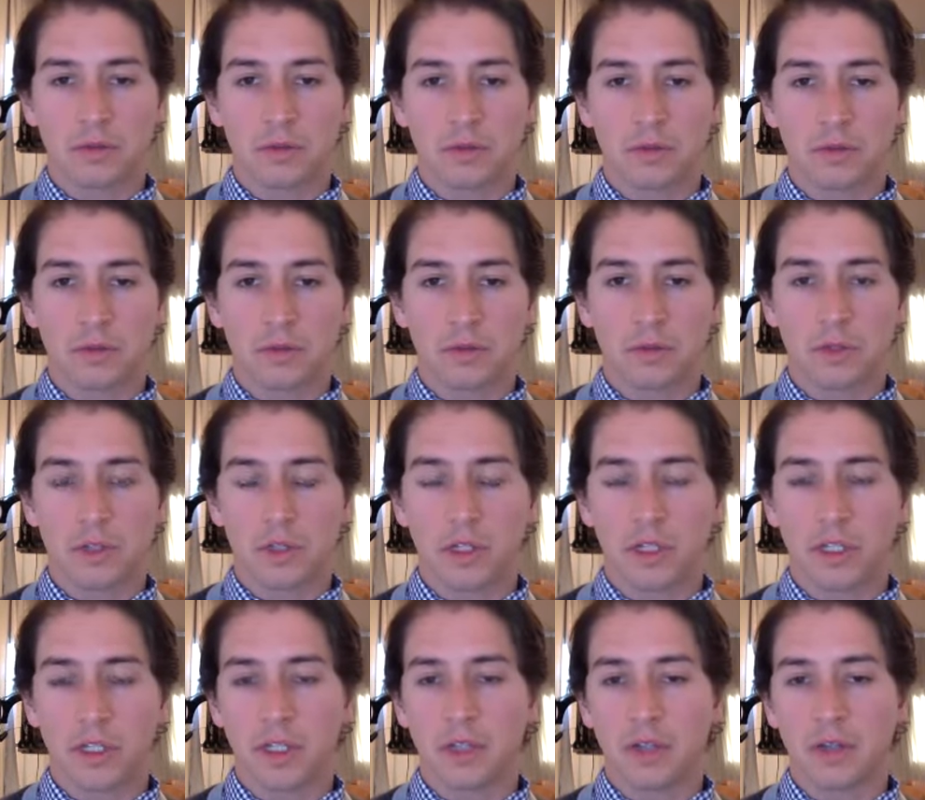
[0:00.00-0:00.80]

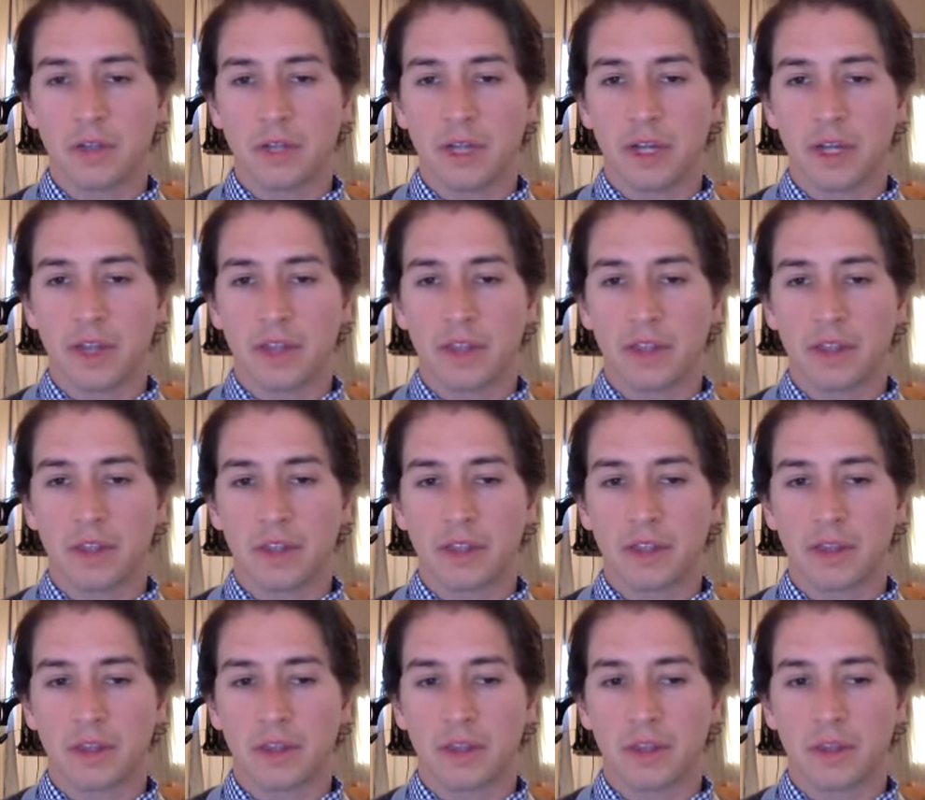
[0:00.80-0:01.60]
really i think
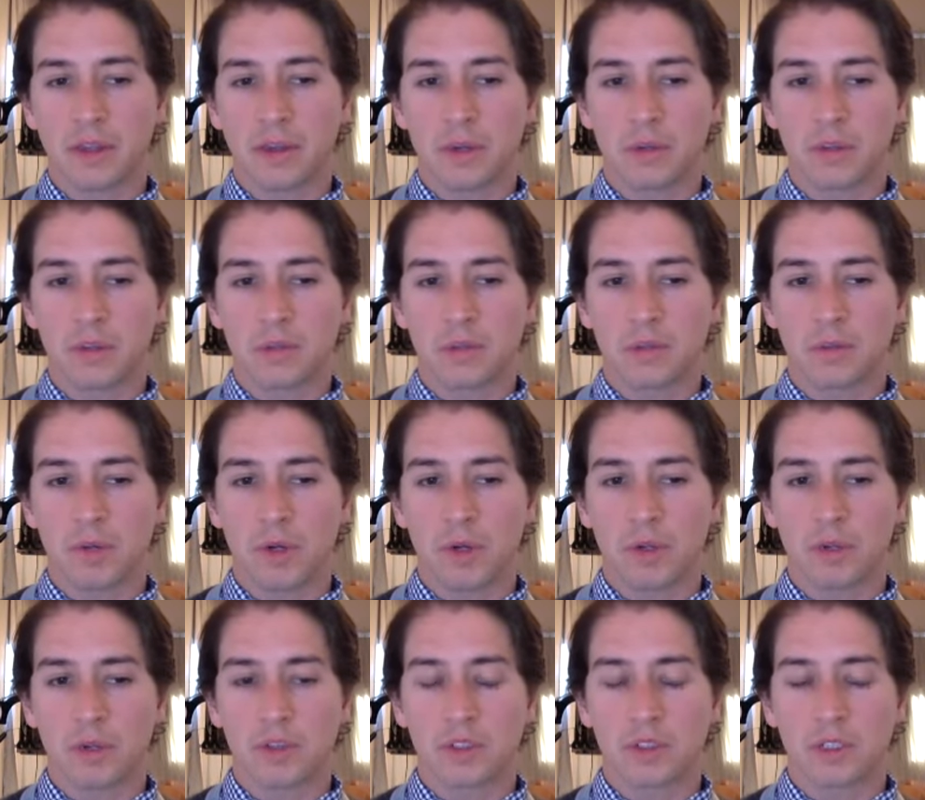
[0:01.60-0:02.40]
the thing that was
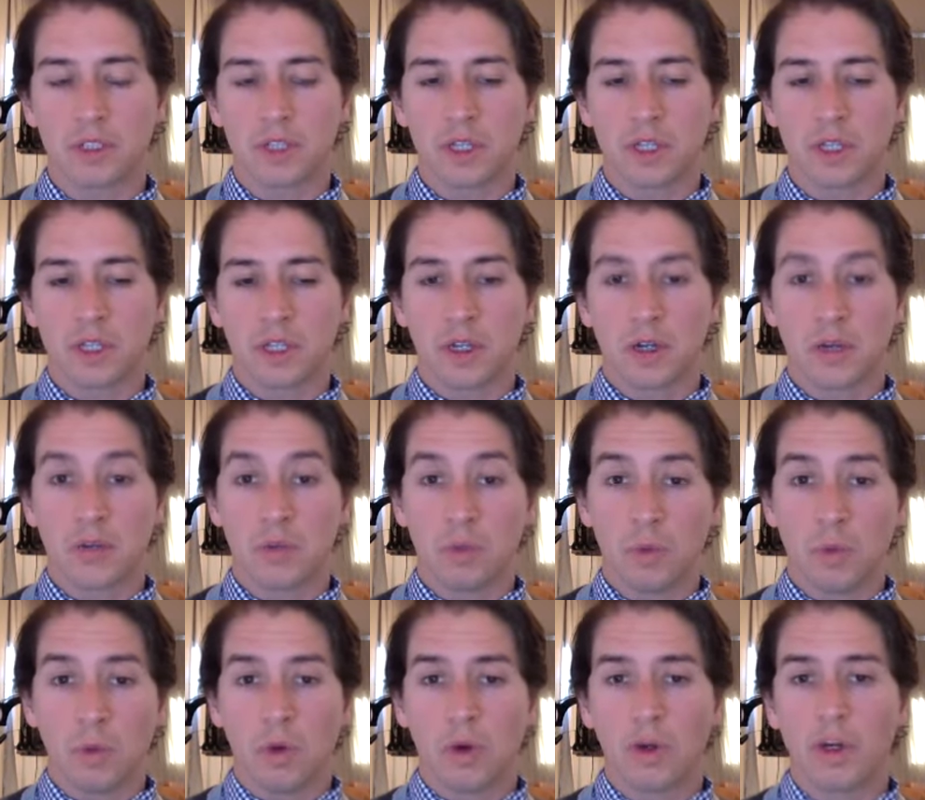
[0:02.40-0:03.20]
most
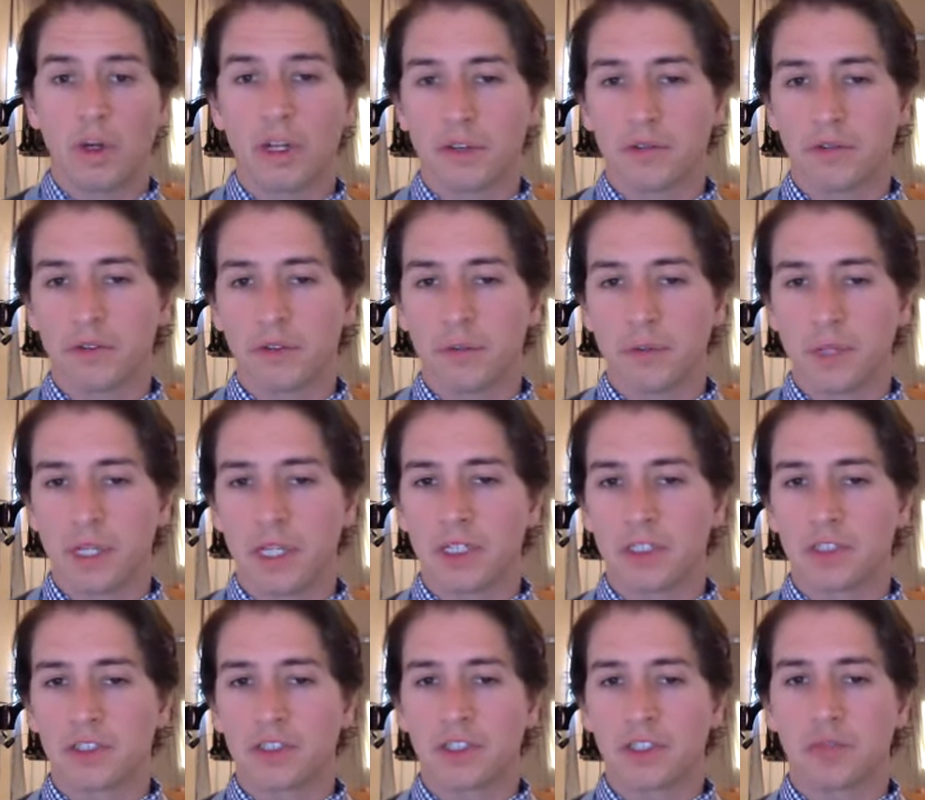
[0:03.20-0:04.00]
rewarding for me
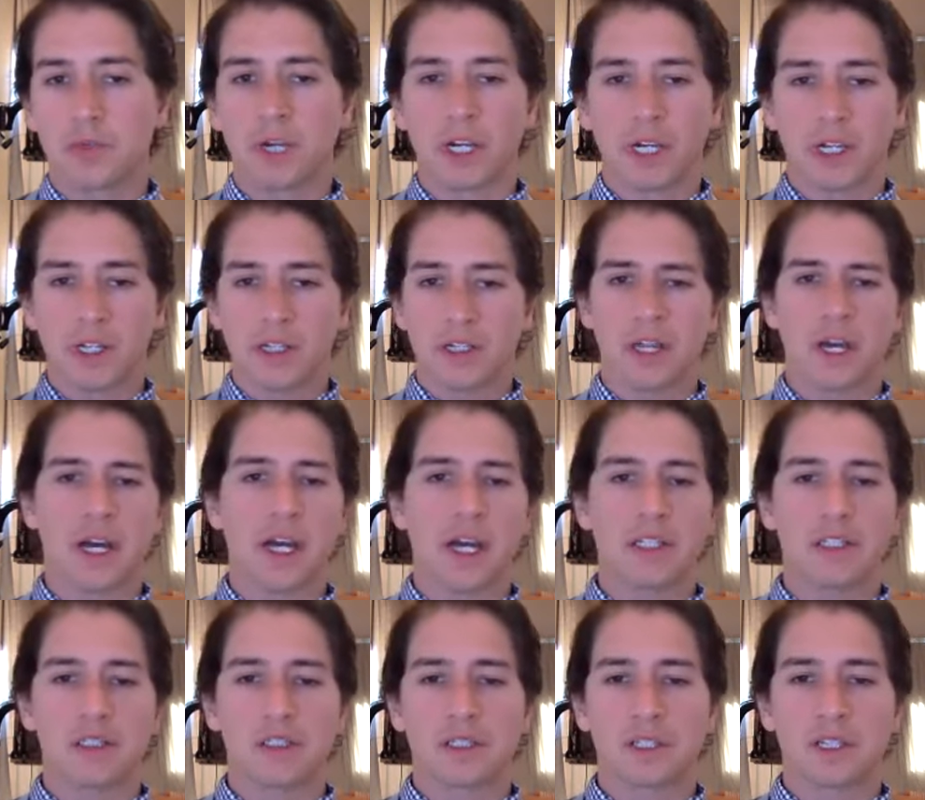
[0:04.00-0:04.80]
is she
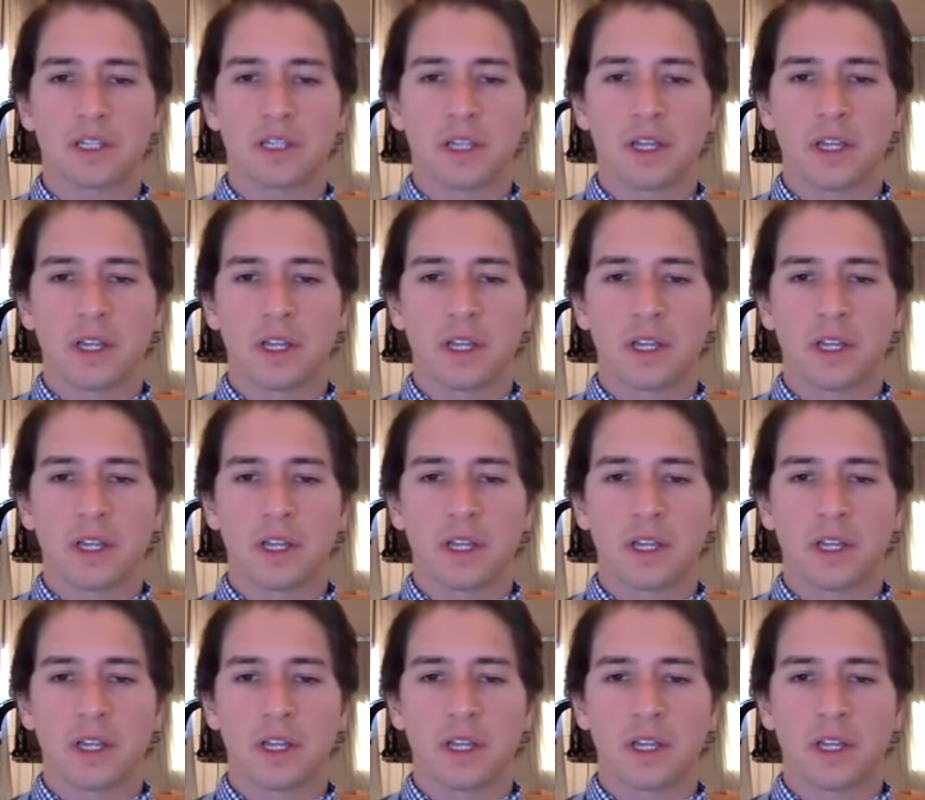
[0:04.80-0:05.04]
recognized